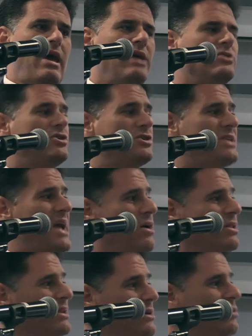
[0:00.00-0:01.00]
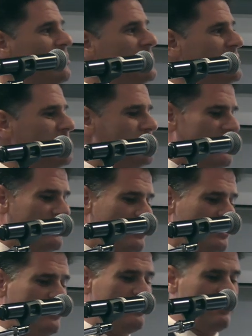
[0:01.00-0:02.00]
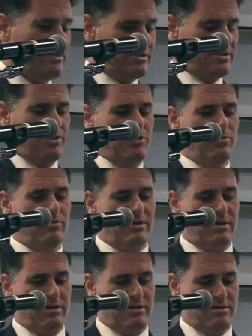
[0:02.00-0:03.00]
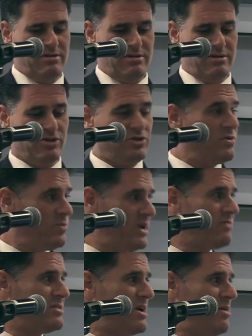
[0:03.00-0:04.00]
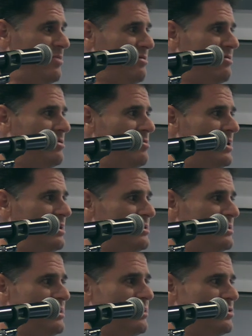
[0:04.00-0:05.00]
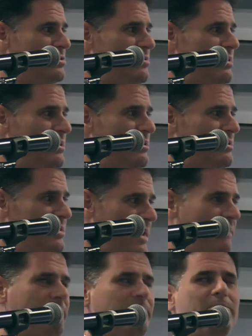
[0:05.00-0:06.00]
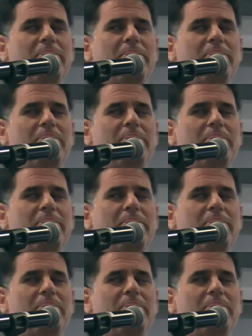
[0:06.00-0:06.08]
And just how little this is understood, I'll tell you. Uh, sto- we have time. We have a few minutes to tell a story. Yeah.